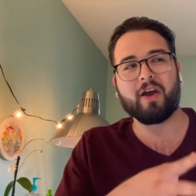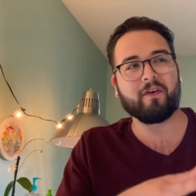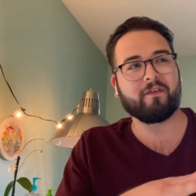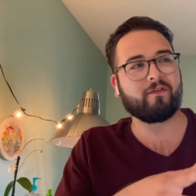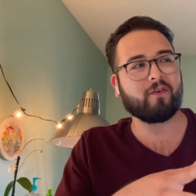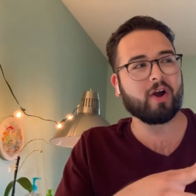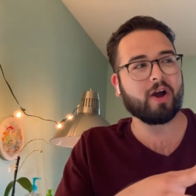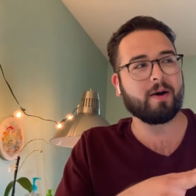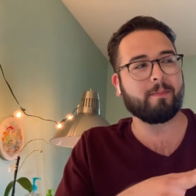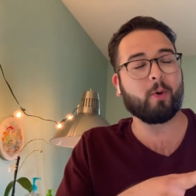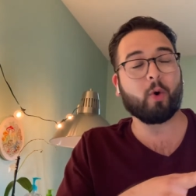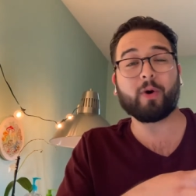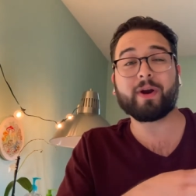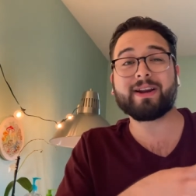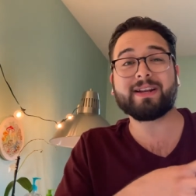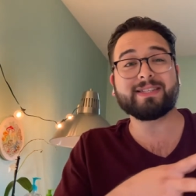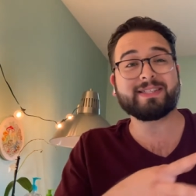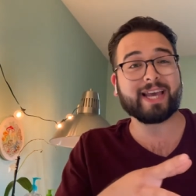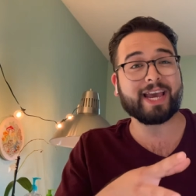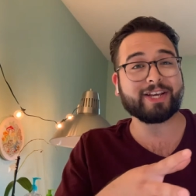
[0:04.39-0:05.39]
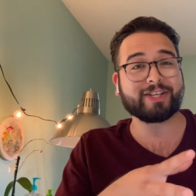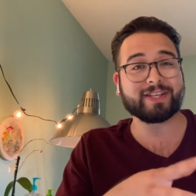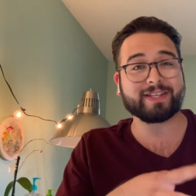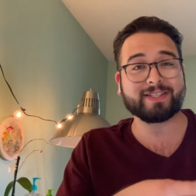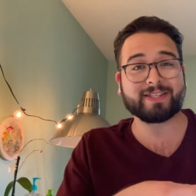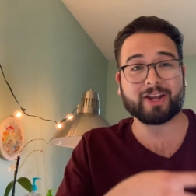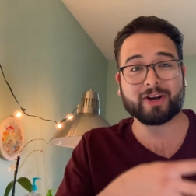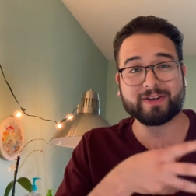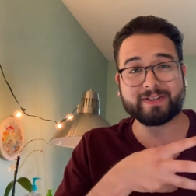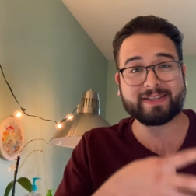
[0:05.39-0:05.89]
From
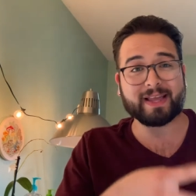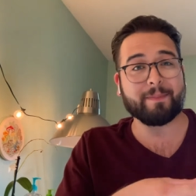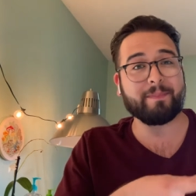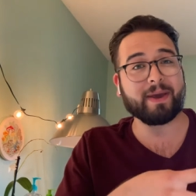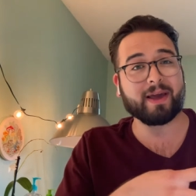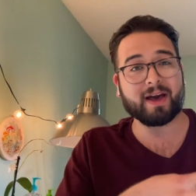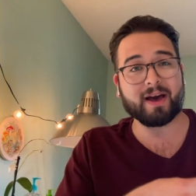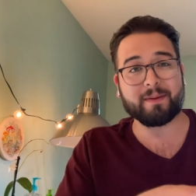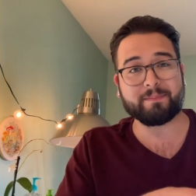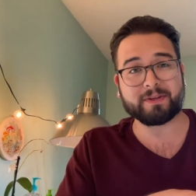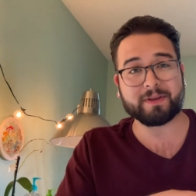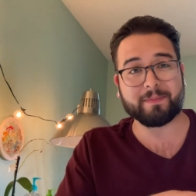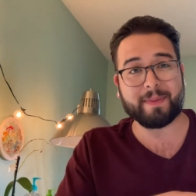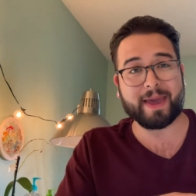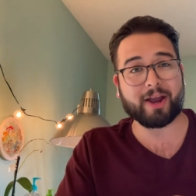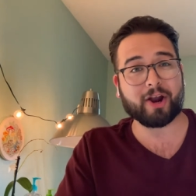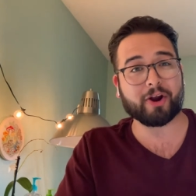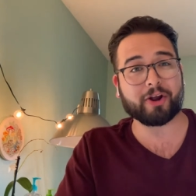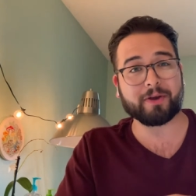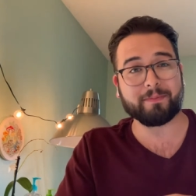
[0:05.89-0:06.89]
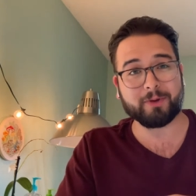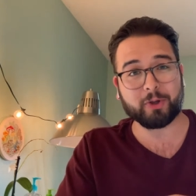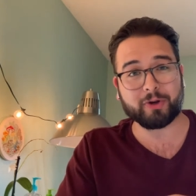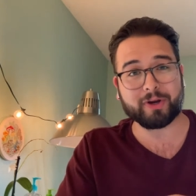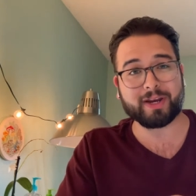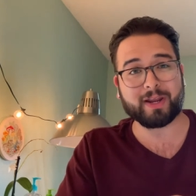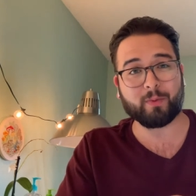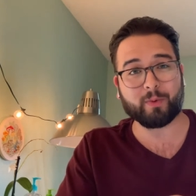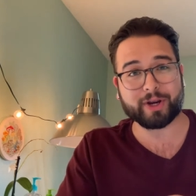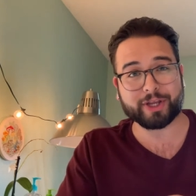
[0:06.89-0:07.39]
organizations that are stepping up to make our
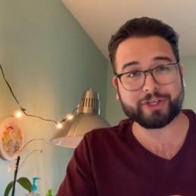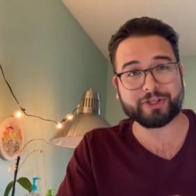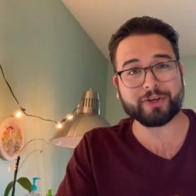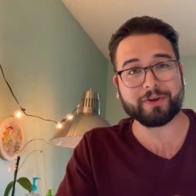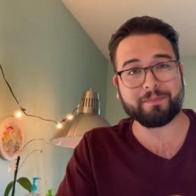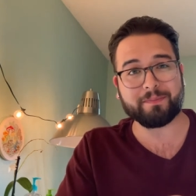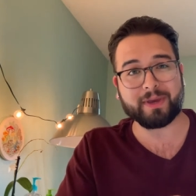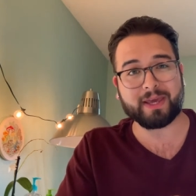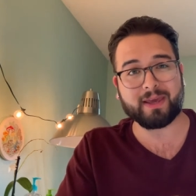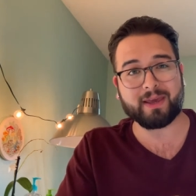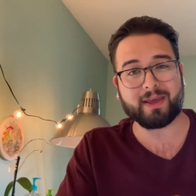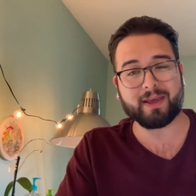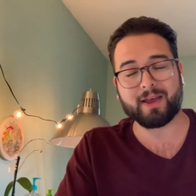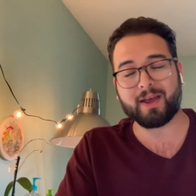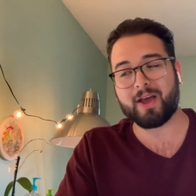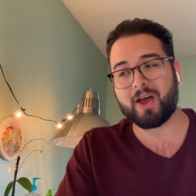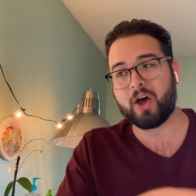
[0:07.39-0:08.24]
community what it should be,